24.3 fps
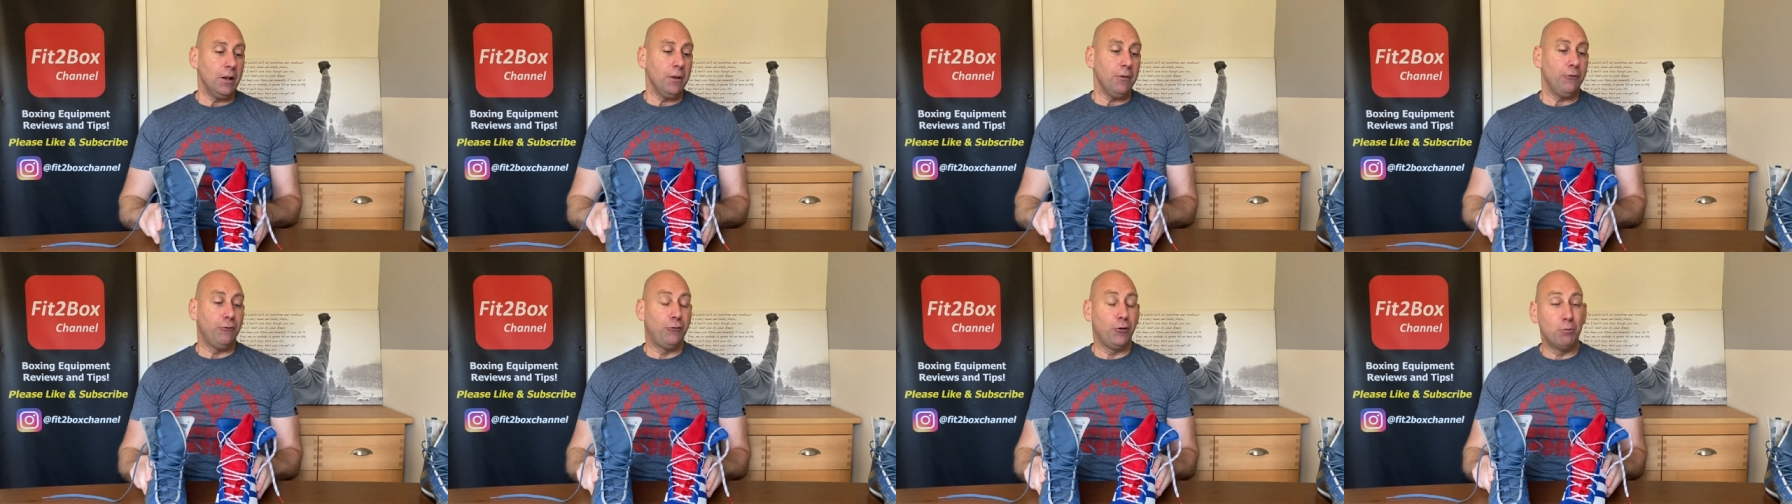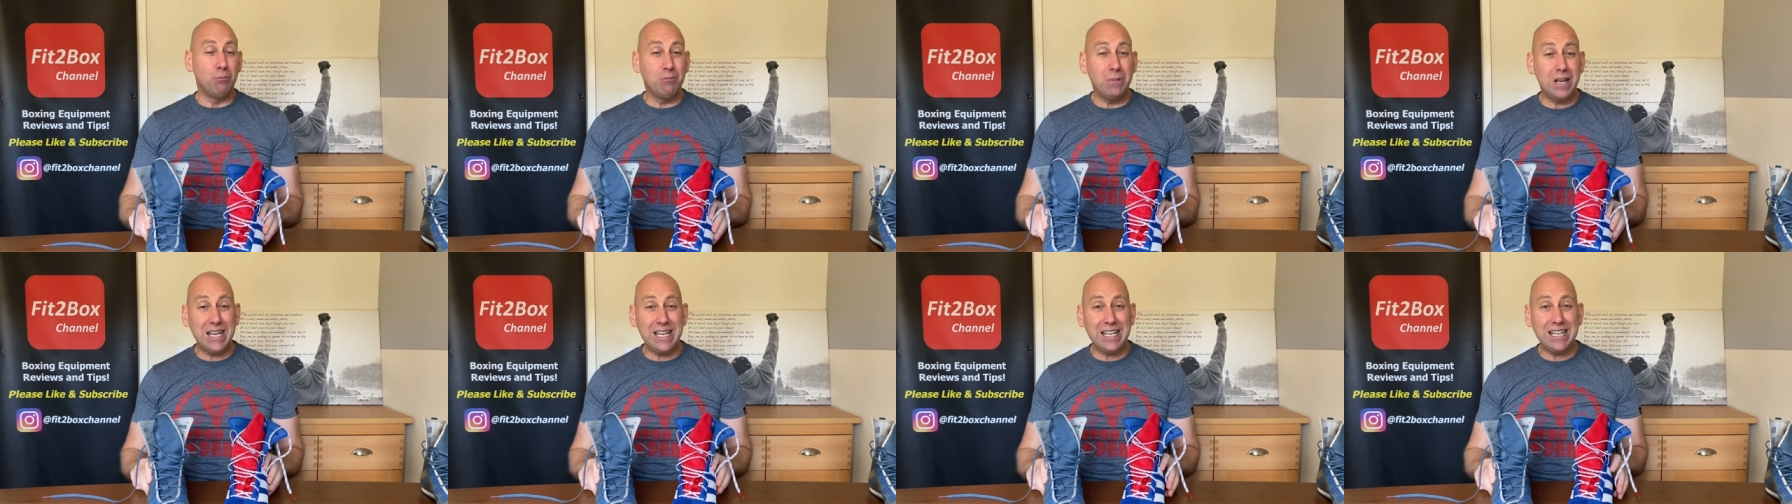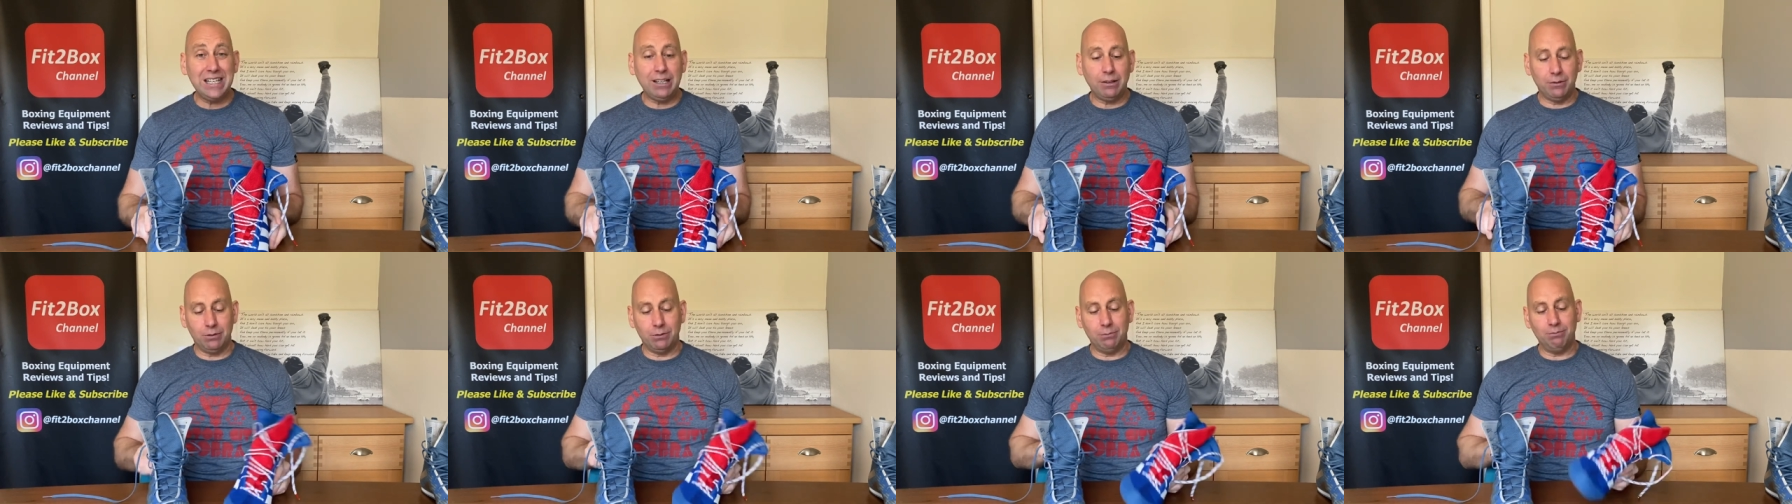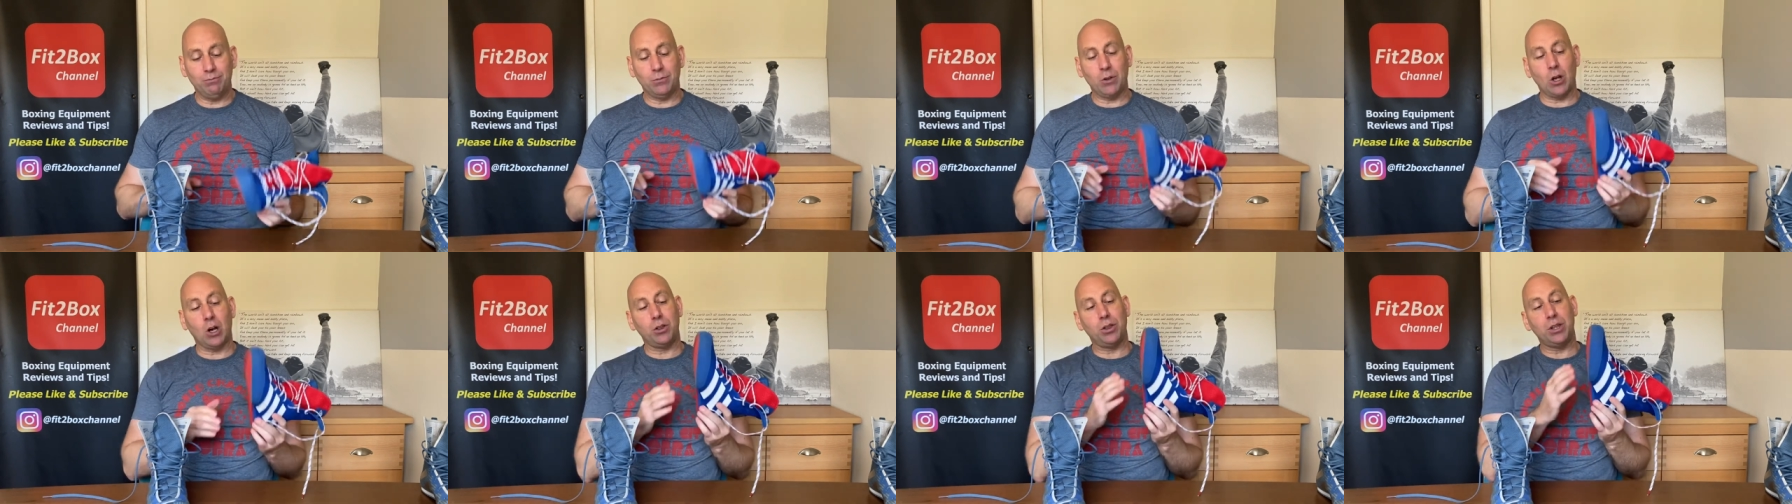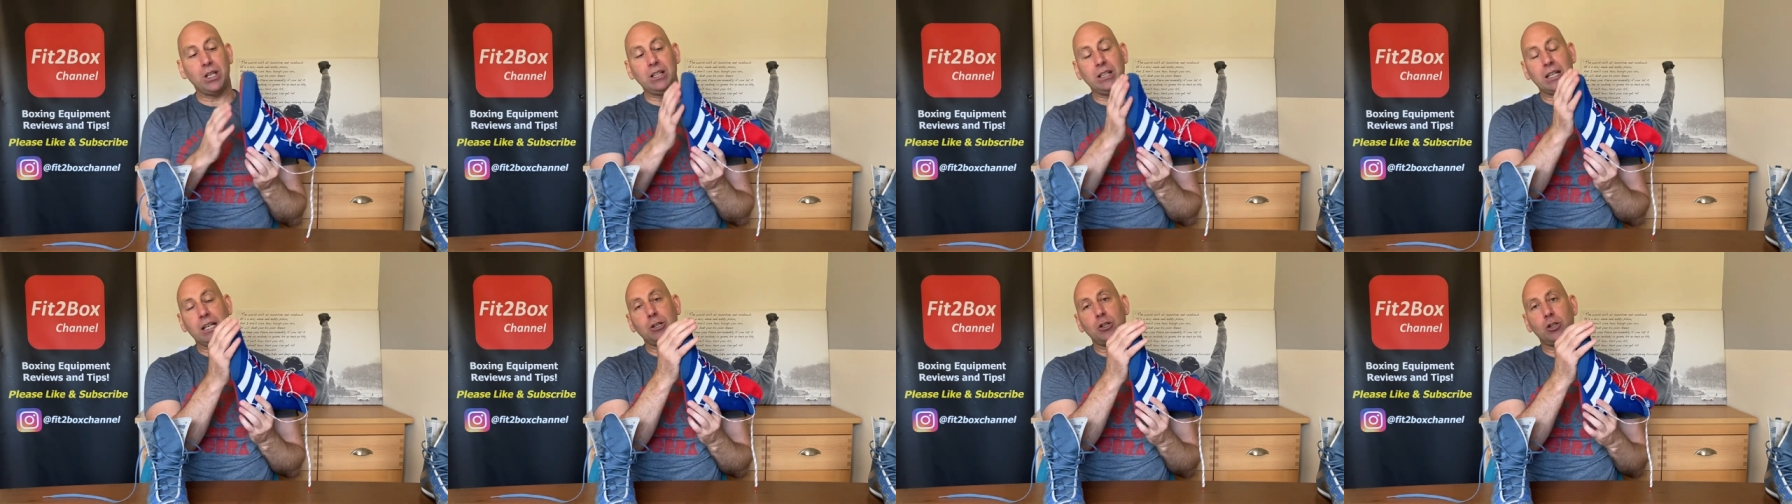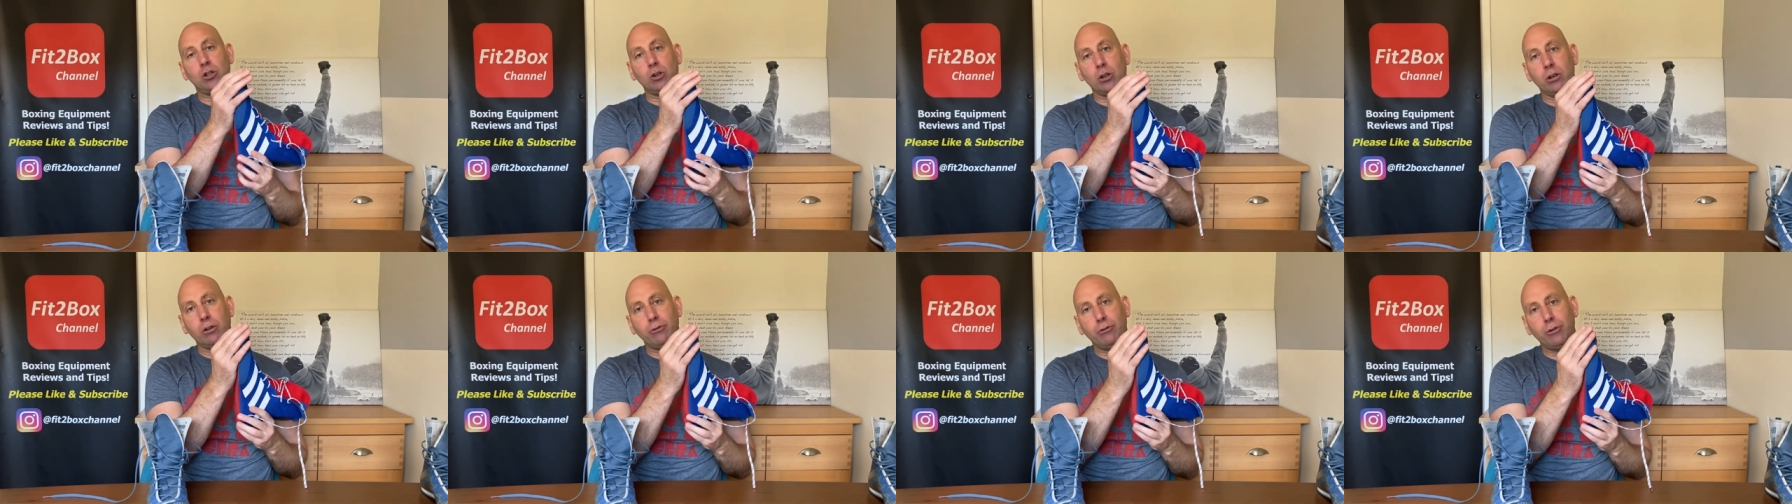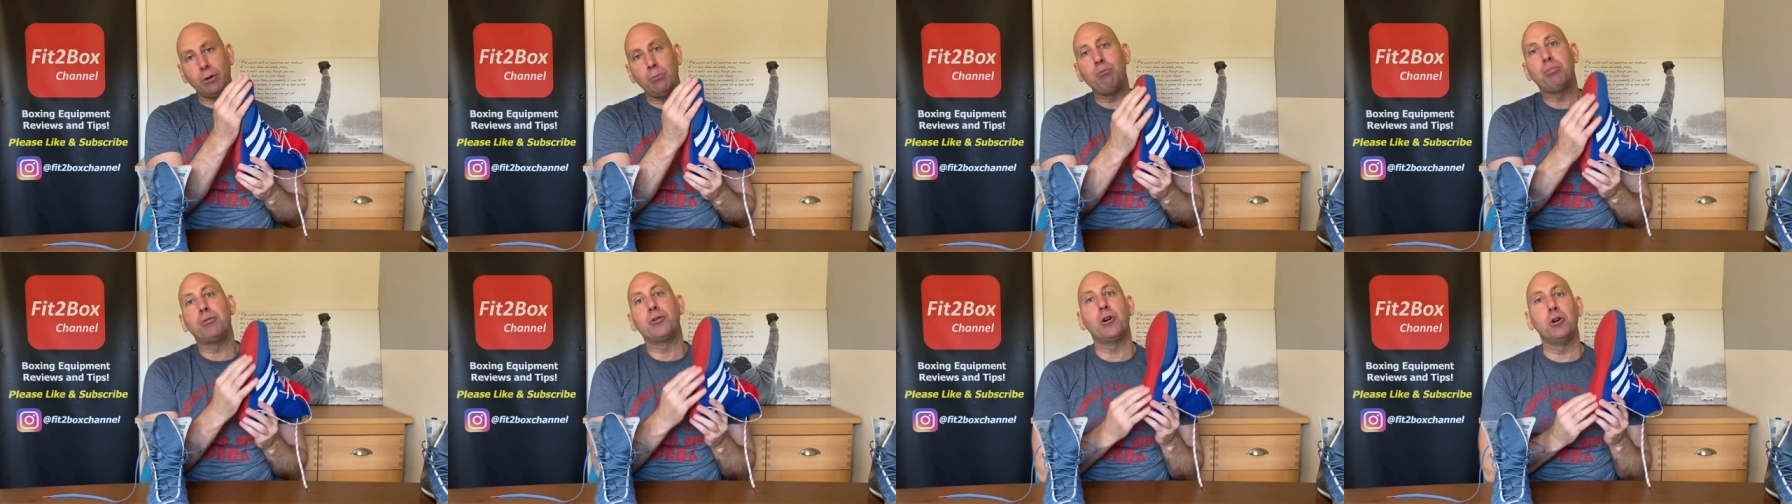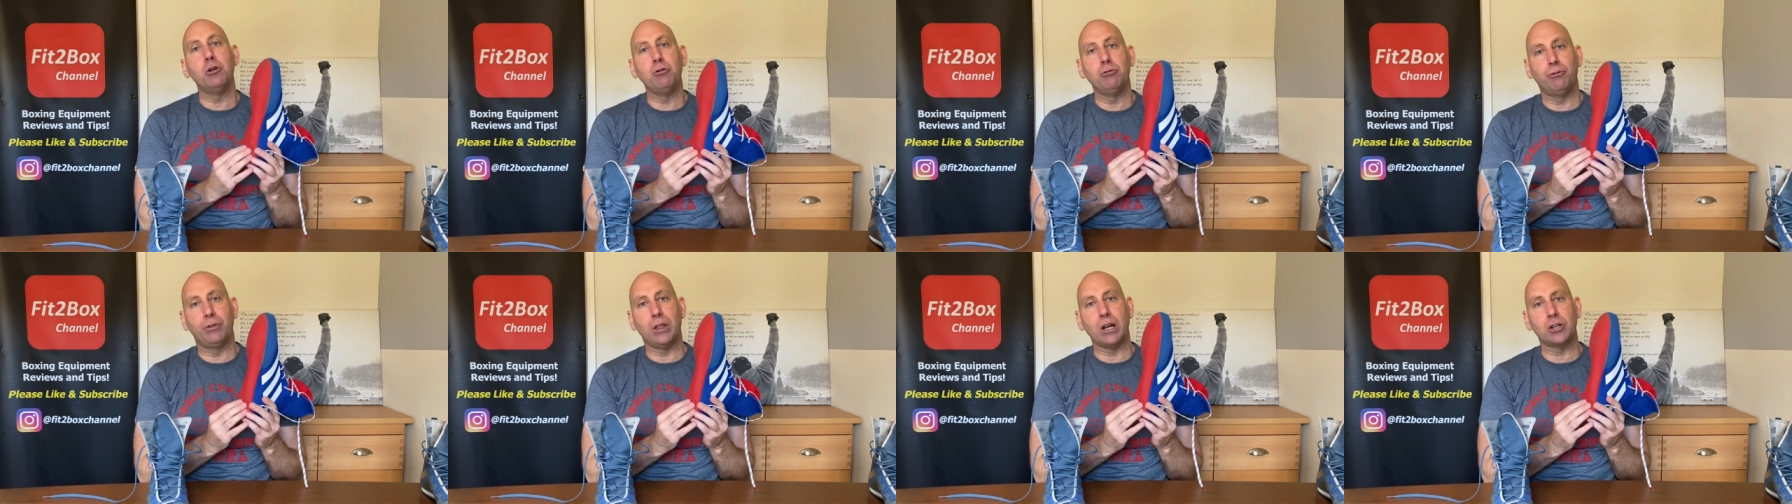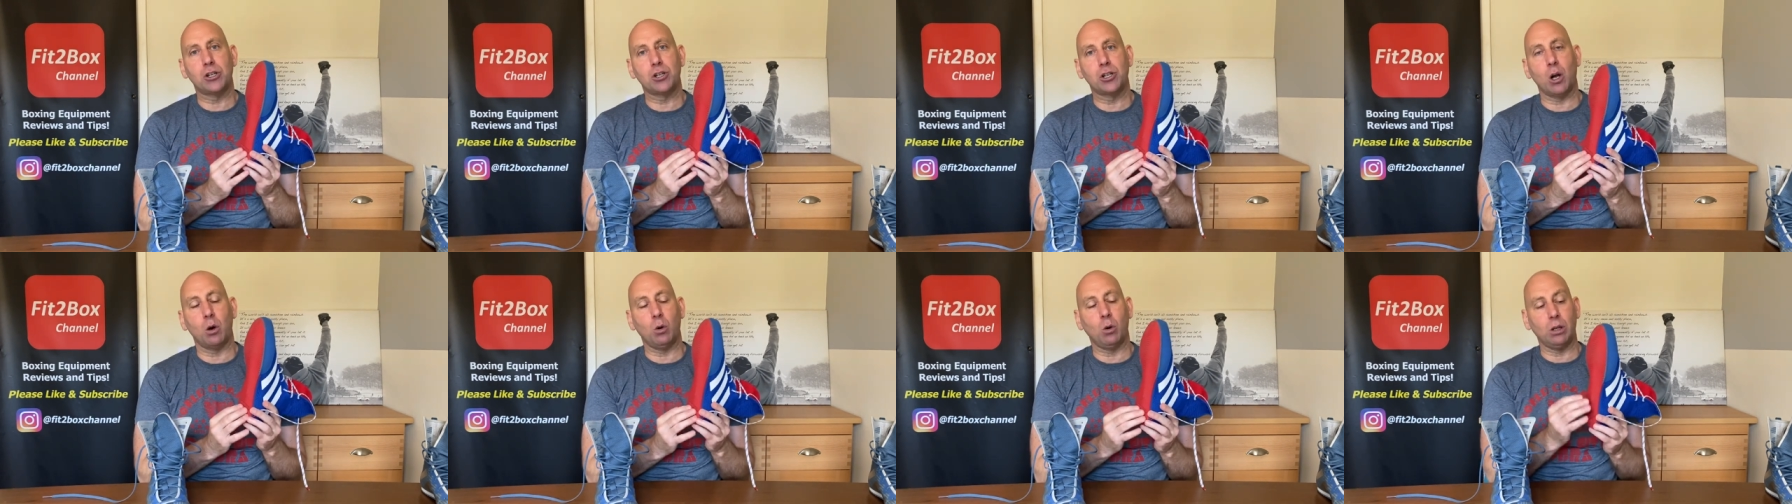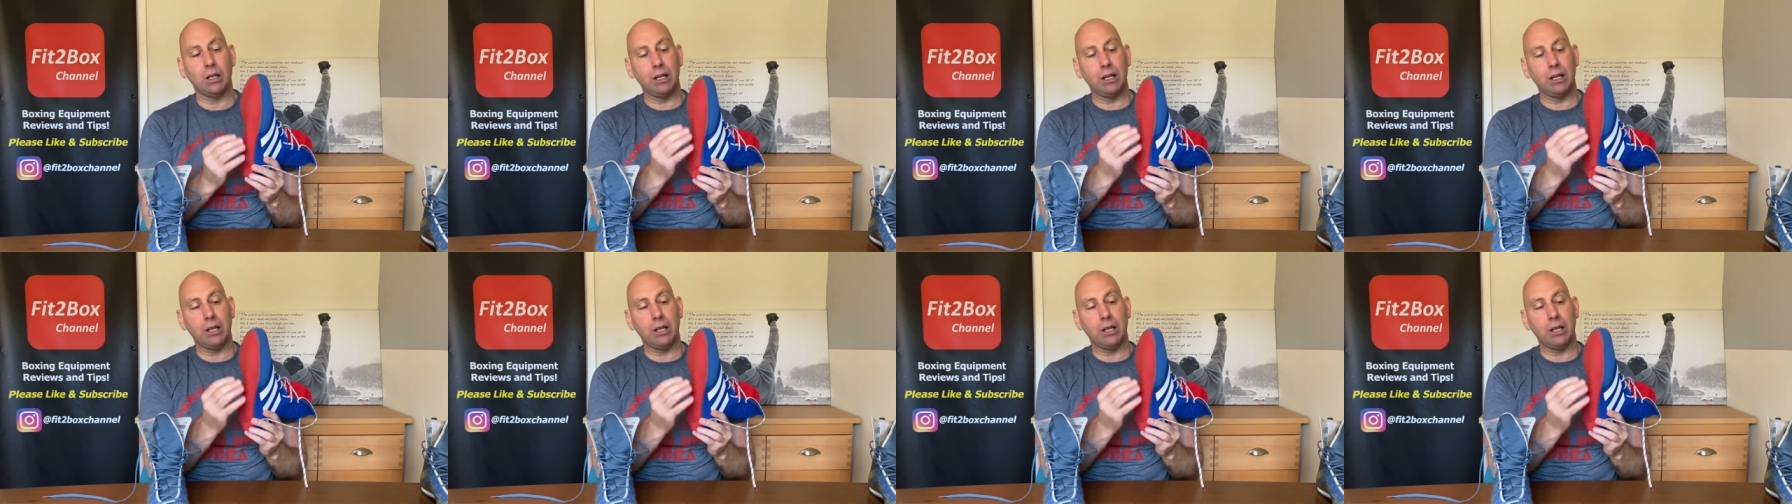For me, I think they should have improved the sole.